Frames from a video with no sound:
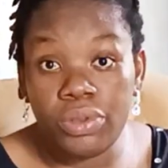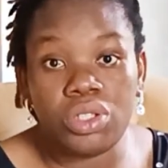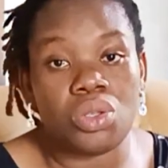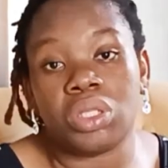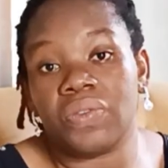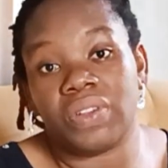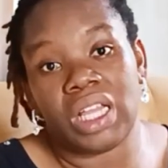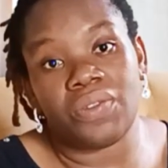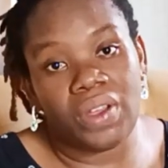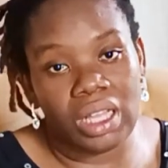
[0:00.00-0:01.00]
which is not even
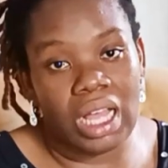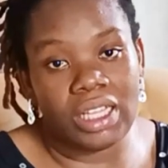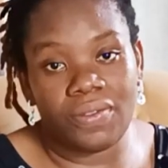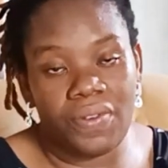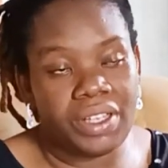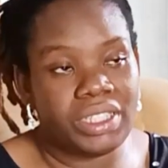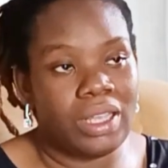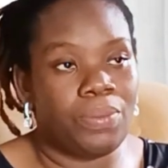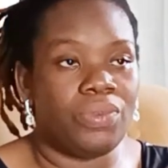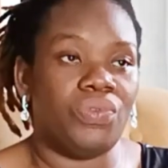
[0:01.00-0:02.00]

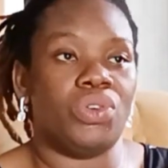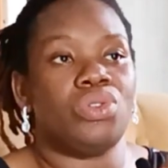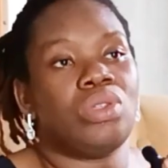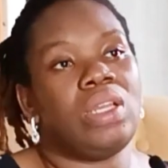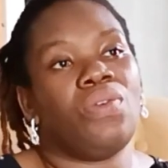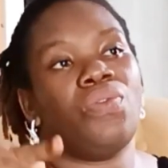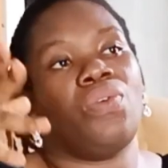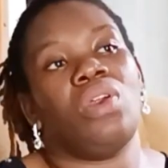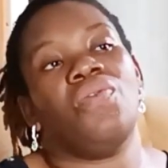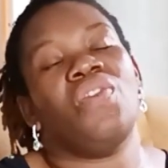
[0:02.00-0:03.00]
advisable for you to leave
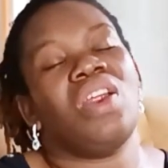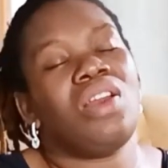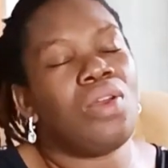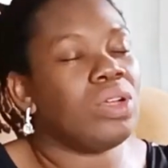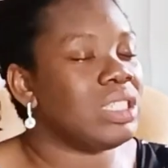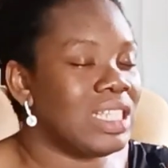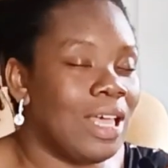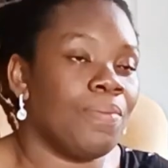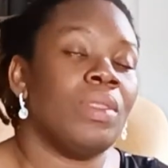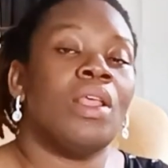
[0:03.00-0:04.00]
for a very long
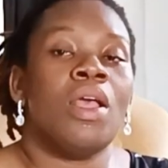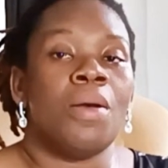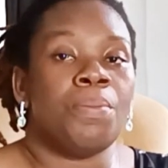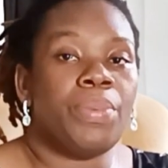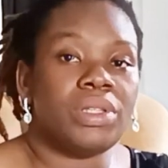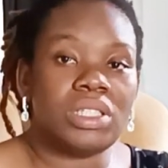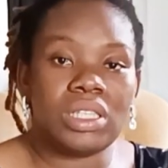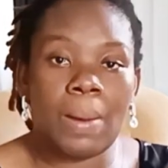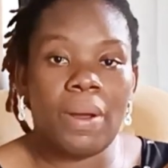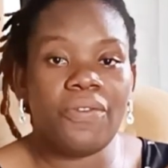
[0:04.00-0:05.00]
time. But
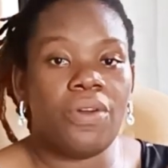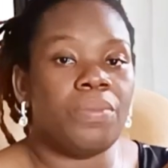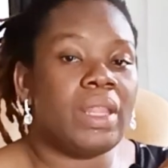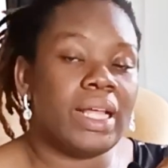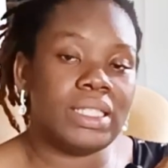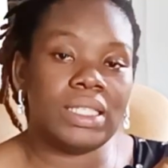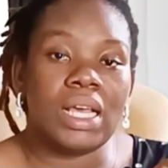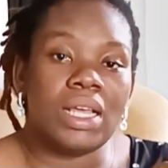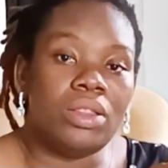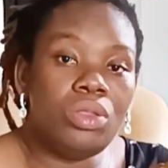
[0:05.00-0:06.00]
apart from that,
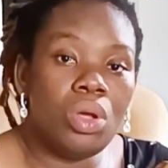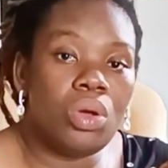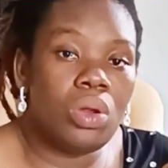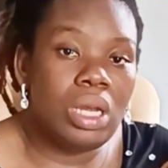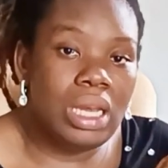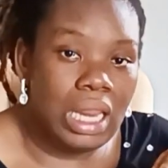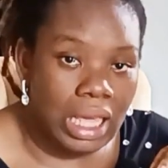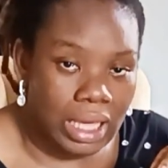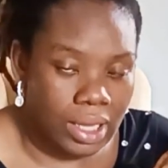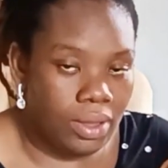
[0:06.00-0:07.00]
no
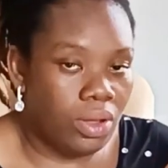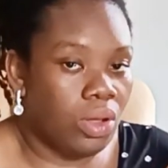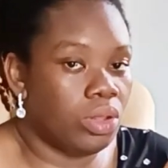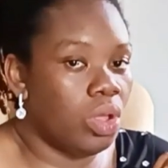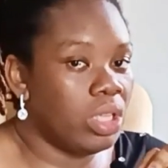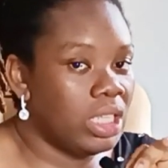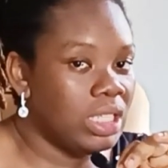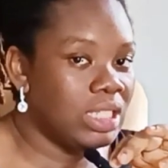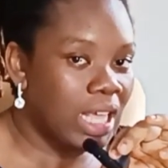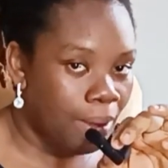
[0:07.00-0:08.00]
leak on
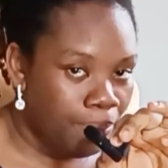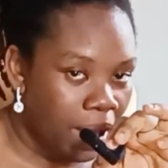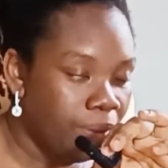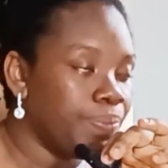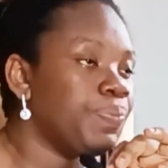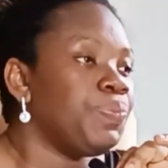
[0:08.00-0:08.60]
Huggies diaper.